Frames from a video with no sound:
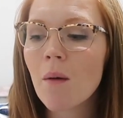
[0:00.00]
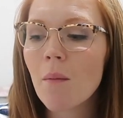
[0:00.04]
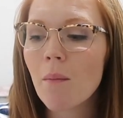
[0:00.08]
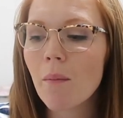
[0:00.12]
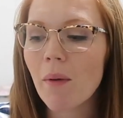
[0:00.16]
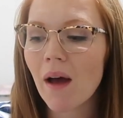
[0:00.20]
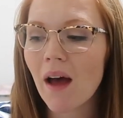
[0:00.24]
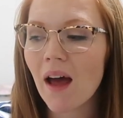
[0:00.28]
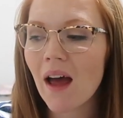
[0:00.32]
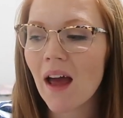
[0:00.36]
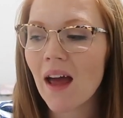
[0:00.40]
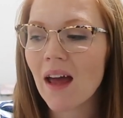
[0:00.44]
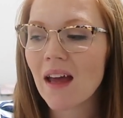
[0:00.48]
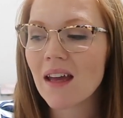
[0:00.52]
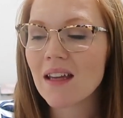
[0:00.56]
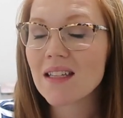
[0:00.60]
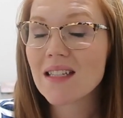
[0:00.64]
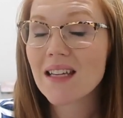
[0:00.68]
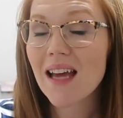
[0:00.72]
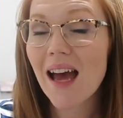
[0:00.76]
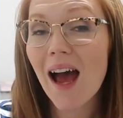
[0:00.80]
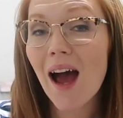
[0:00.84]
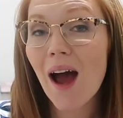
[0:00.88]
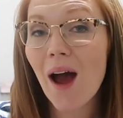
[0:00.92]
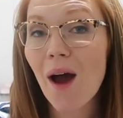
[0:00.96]
But
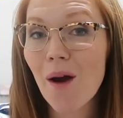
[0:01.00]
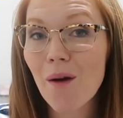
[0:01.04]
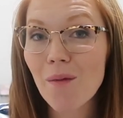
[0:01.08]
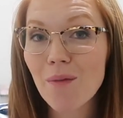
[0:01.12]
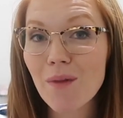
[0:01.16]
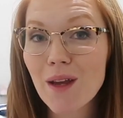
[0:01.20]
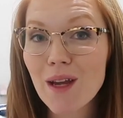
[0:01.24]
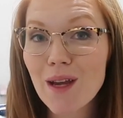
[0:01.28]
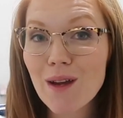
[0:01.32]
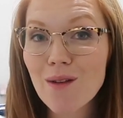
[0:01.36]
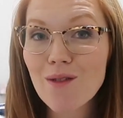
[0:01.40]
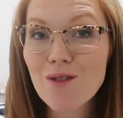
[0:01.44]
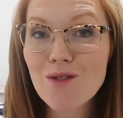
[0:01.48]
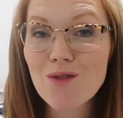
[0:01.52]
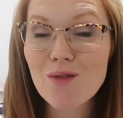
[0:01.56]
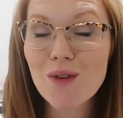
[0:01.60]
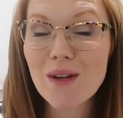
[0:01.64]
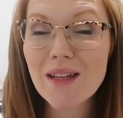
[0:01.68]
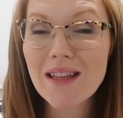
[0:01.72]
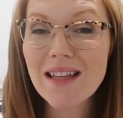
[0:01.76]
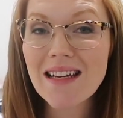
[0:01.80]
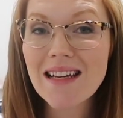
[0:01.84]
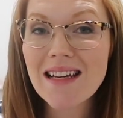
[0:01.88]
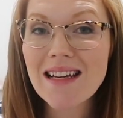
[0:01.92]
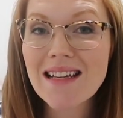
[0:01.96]
I hope that you
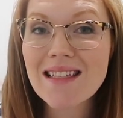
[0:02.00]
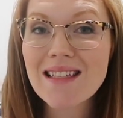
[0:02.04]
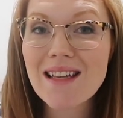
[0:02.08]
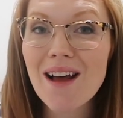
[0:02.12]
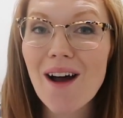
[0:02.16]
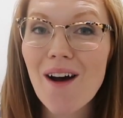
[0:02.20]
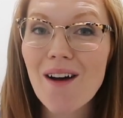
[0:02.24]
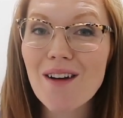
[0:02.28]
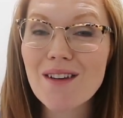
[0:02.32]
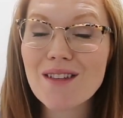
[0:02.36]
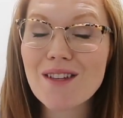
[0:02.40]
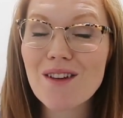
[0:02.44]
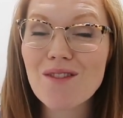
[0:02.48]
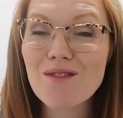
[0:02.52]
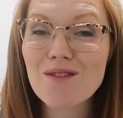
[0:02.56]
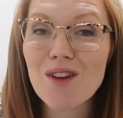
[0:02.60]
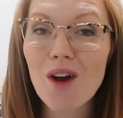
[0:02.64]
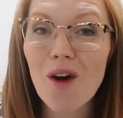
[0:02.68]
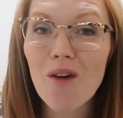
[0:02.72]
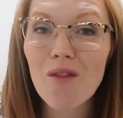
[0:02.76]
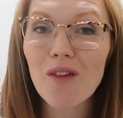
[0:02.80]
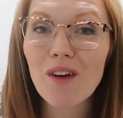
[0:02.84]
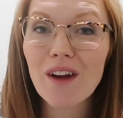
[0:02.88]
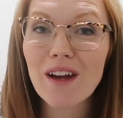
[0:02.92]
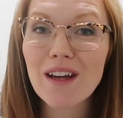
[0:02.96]
enjoyed this. Also,
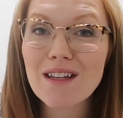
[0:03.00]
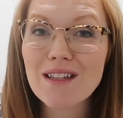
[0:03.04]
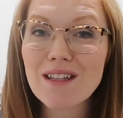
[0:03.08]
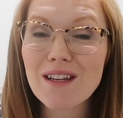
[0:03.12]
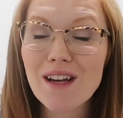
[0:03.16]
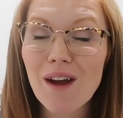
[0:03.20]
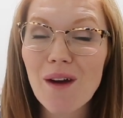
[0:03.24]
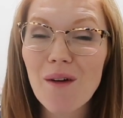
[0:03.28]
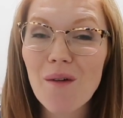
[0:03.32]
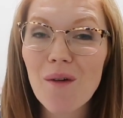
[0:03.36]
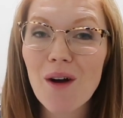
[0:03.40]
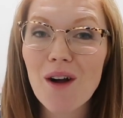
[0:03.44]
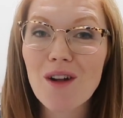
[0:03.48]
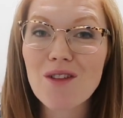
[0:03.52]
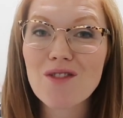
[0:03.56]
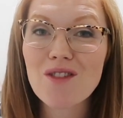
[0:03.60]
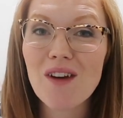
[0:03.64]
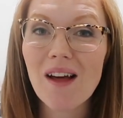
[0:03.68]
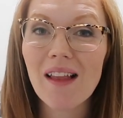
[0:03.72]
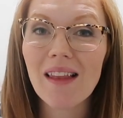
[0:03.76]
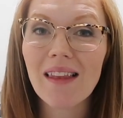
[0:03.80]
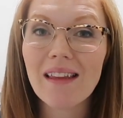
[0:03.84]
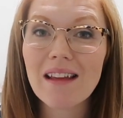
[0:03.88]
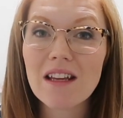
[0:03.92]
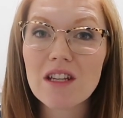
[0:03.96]
don't forget to go watch
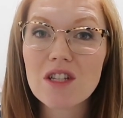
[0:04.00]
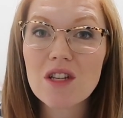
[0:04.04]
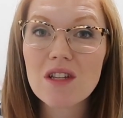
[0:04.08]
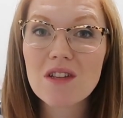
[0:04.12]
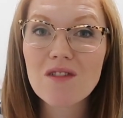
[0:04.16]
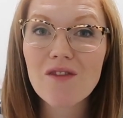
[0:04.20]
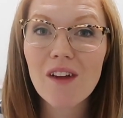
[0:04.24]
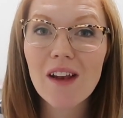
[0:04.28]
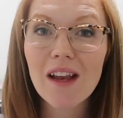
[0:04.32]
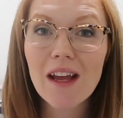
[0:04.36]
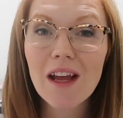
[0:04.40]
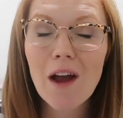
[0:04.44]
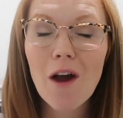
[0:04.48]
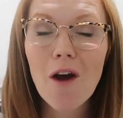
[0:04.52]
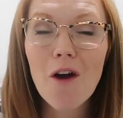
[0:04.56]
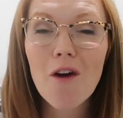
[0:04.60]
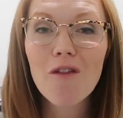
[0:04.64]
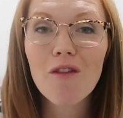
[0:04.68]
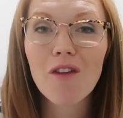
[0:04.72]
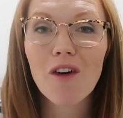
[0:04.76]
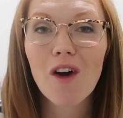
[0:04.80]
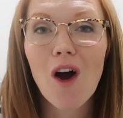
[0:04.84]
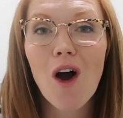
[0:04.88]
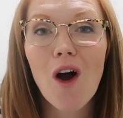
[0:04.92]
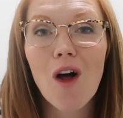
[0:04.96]
Alicia's video
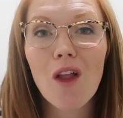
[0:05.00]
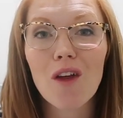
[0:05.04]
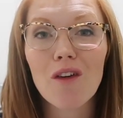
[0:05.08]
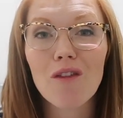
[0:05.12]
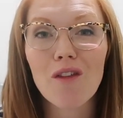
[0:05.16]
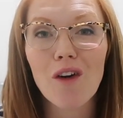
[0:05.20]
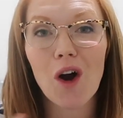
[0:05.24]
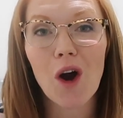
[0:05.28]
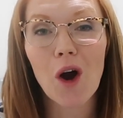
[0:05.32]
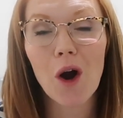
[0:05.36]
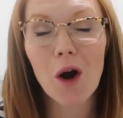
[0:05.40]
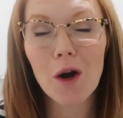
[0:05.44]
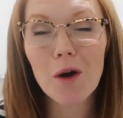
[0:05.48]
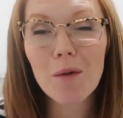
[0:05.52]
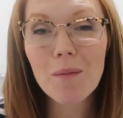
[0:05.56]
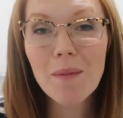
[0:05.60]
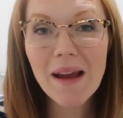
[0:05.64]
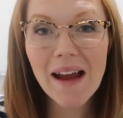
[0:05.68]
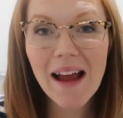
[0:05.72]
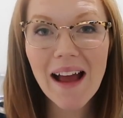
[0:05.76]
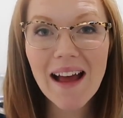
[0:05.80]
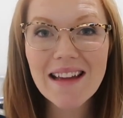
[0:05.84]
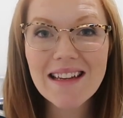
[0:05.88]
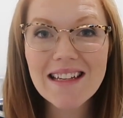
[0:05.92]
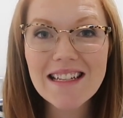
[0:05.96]
for all of her
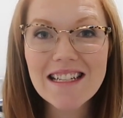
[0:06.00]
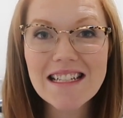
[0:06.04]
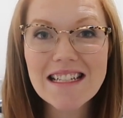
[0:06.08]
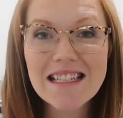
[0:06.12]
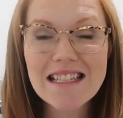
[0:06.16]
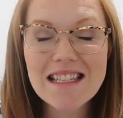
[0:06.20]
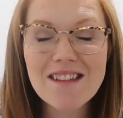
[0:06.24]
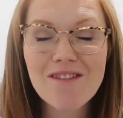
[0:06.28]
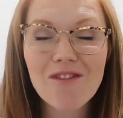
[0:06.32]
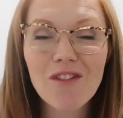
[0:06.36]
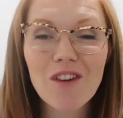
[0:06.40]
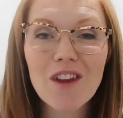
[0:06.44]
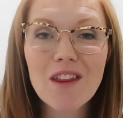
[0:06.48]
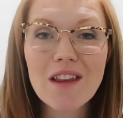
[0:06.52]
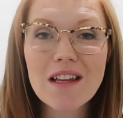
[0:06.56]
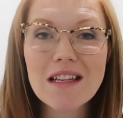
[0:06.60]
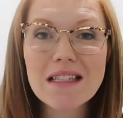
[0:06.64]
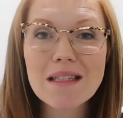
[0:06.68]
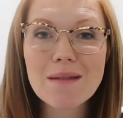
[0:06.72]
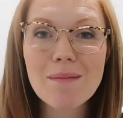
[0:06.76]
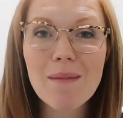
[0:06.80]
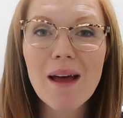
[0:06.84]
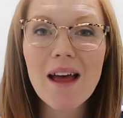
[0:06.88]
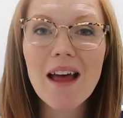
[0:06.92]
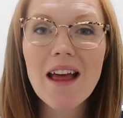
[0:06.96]
big ideas for
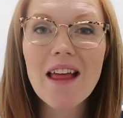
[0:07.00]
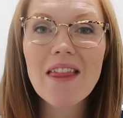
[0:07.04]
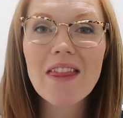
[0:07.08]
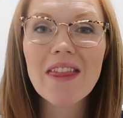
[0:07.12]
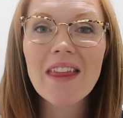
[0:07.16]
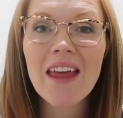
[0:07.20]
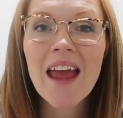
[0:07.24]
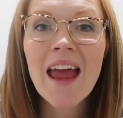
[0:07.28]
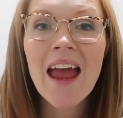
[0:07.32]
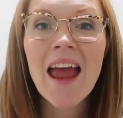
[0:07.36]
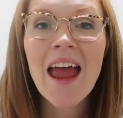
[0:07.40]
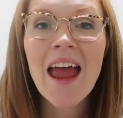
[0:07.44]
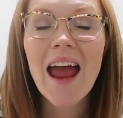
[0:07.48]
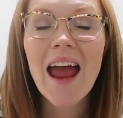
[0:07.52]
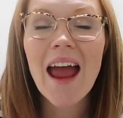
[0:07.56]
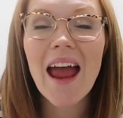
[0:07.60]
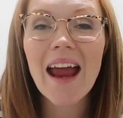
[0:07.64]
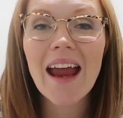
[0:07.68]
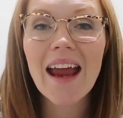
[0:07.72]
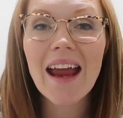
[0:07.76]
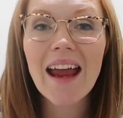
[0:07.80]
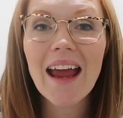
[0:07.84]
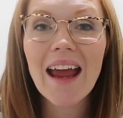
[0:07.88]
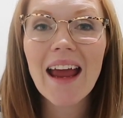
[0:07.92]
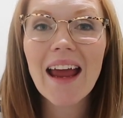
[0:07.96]
this month,
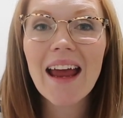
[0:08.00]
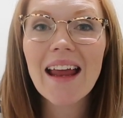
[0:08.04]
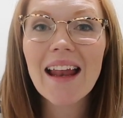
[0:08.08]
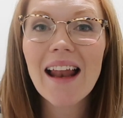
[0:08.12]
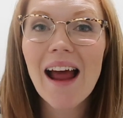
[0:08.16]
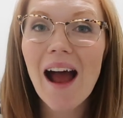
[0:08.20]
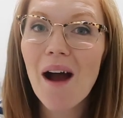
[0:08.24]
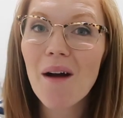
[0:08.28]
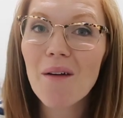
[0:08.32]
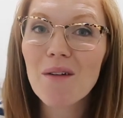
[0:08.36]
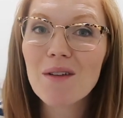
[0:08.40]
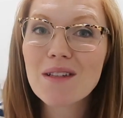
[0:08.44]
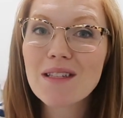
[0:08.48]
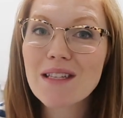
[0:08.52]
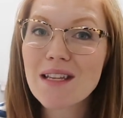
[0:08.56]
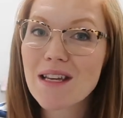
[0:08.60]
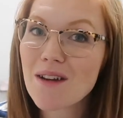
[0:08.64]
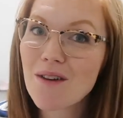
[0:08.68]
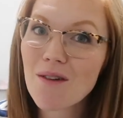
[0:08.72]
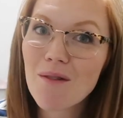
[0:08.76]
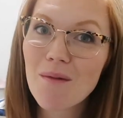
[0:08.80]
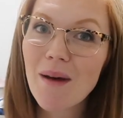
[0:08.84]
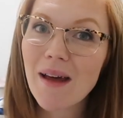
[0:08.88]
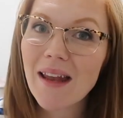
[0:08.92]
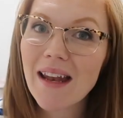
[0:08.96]
and I will see
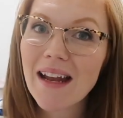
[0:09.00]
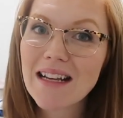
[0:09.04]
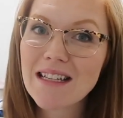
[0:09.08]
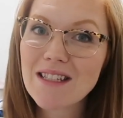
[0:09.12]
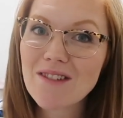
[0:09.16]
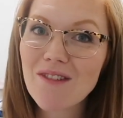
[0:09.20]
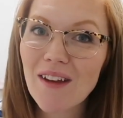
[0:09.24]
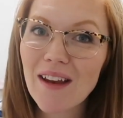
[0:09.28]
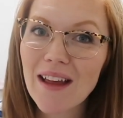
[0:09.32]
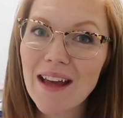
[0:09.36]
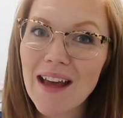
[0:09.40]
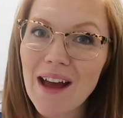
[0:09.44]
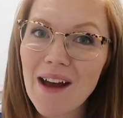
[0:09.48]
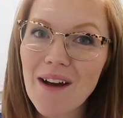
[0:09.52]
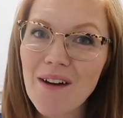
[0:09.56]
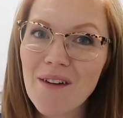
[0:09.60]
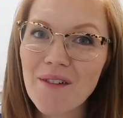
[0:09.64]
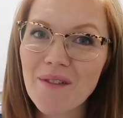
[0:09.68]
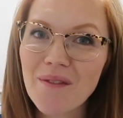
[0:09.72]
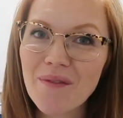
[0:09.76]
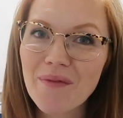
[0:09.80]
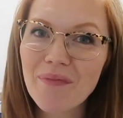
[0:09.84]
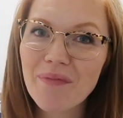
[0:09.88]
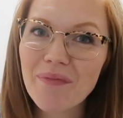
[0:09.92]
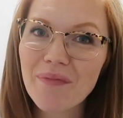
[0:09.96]
you in my next
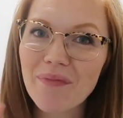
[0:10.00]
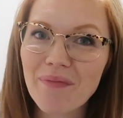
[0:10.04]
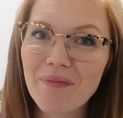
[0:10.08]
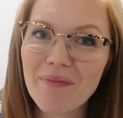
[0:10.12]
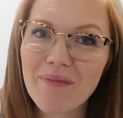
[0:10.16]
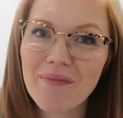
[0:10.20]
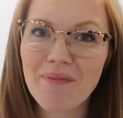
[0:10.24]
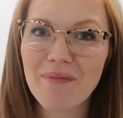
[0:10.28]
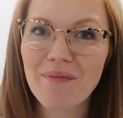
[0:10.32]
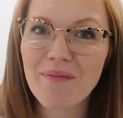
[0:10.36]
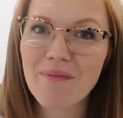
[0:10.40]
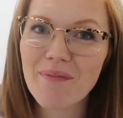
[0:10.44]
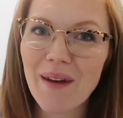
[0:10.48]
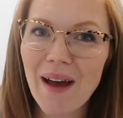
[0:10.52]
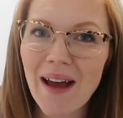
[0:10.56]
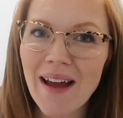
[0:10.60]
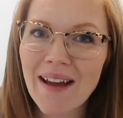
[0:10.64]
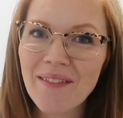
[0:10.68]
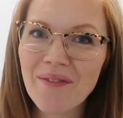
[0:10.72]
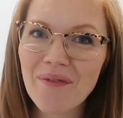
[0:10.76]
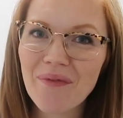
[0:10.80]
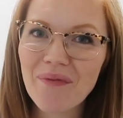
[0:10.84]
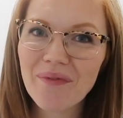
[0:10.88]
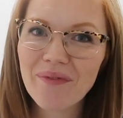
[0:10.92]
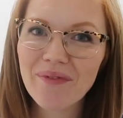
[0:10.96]
video. Bye.